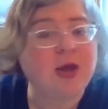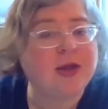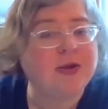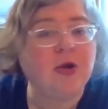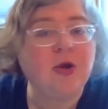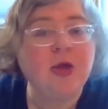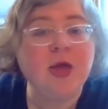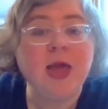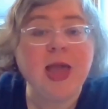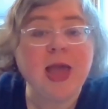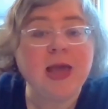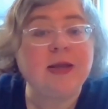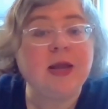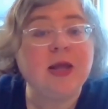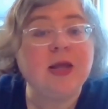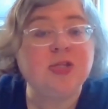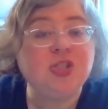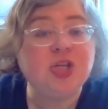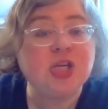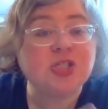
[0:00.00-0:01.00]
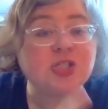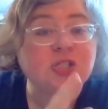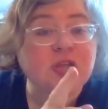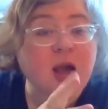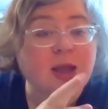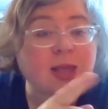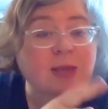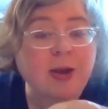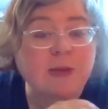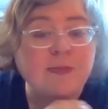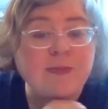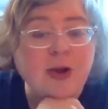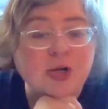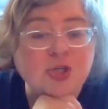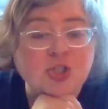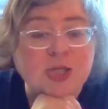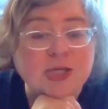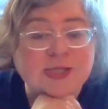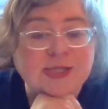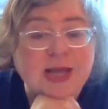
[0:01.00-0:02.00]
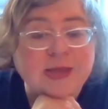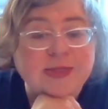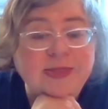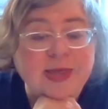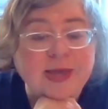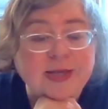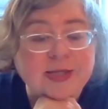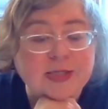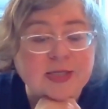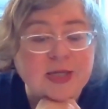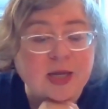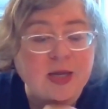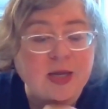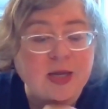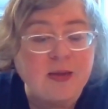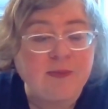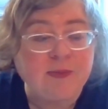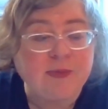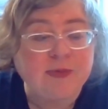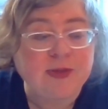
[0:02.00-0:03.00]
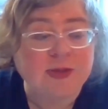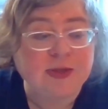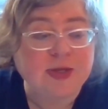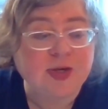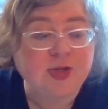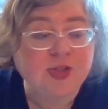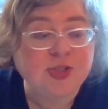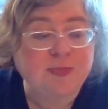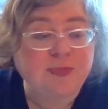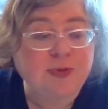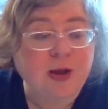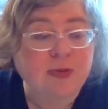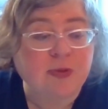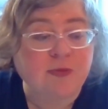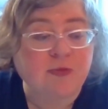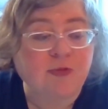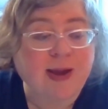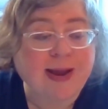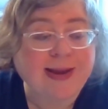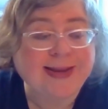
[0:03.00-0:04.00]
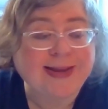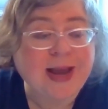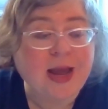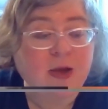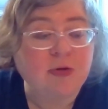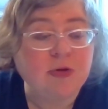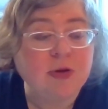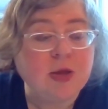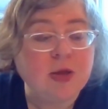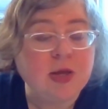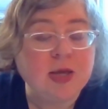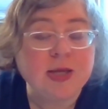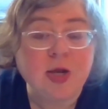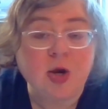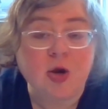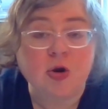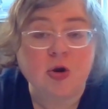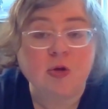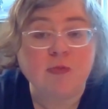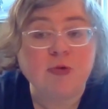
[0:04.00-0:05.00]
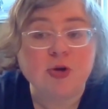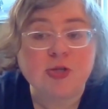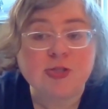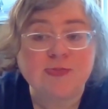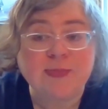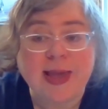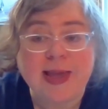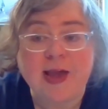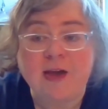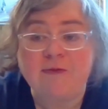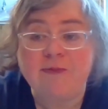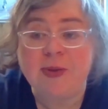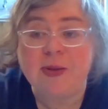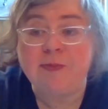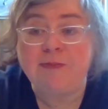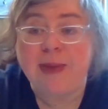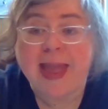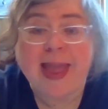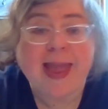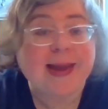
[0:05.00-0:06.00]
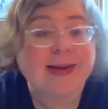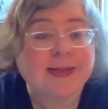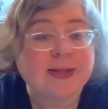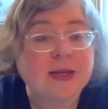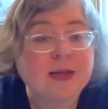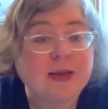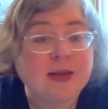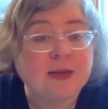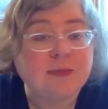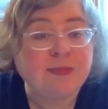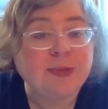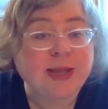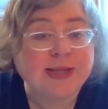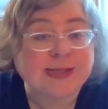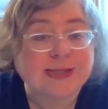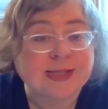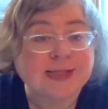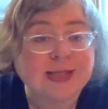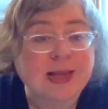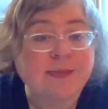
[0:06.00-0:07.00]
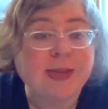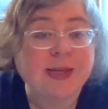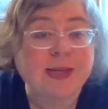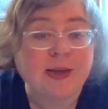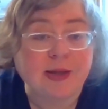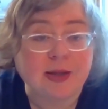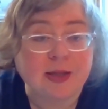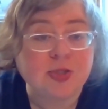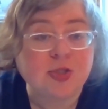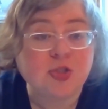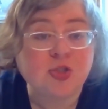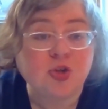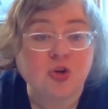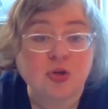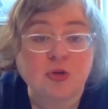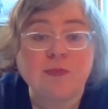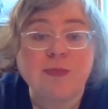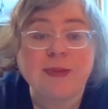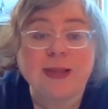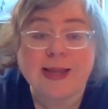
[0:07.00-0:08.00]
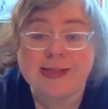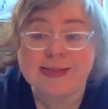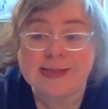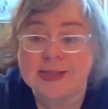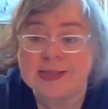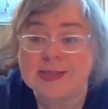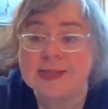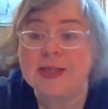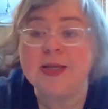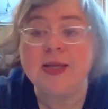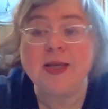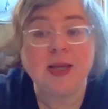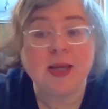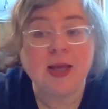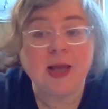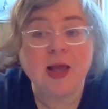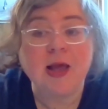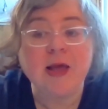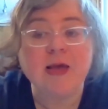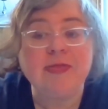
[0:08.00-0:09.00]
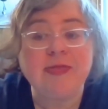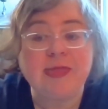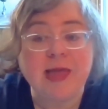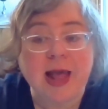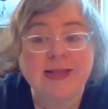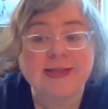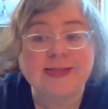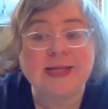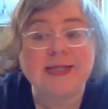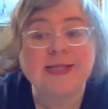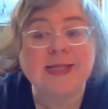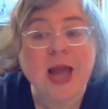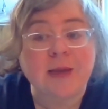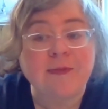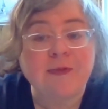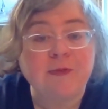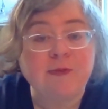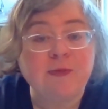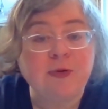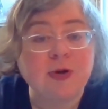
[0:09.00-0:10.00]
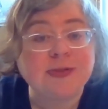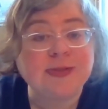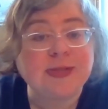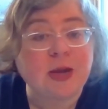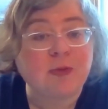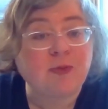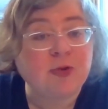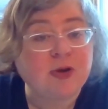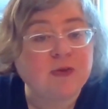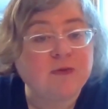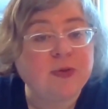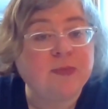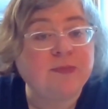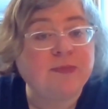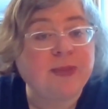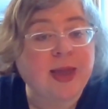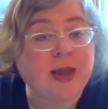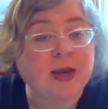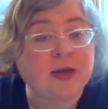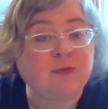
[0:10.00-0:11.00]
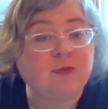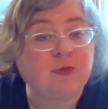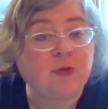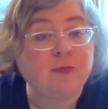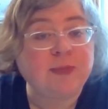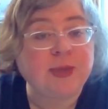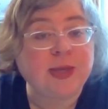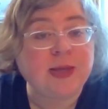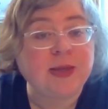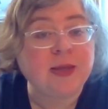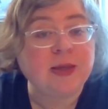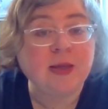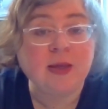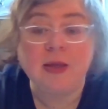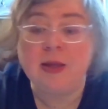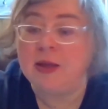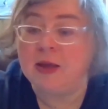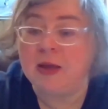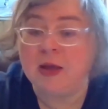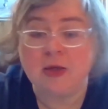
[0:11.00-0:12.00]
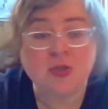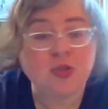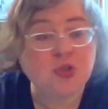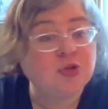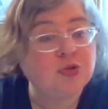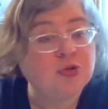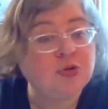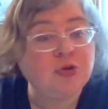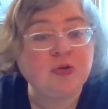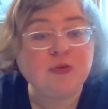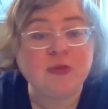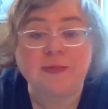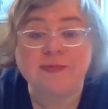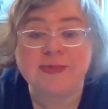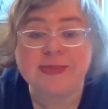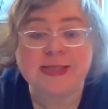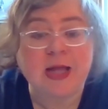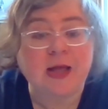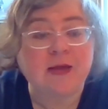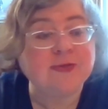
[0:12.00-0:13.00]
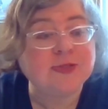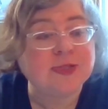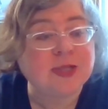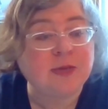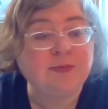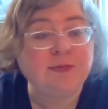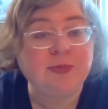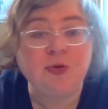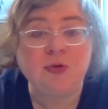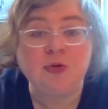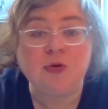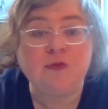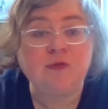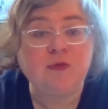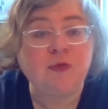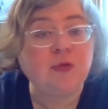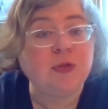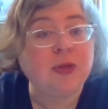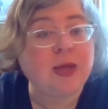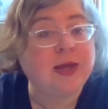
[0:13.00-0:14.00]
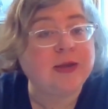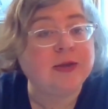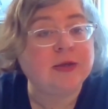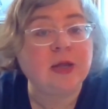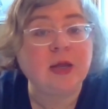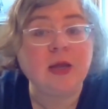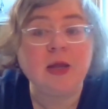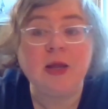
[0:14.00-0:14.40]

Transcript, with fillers: I do. Yeah. And just talking about marginalized, I think um, here's the problem right now her books may have been banned in places. I mean, in certain places, that's the type of books that would have been banned for being true to themselves and beautiful and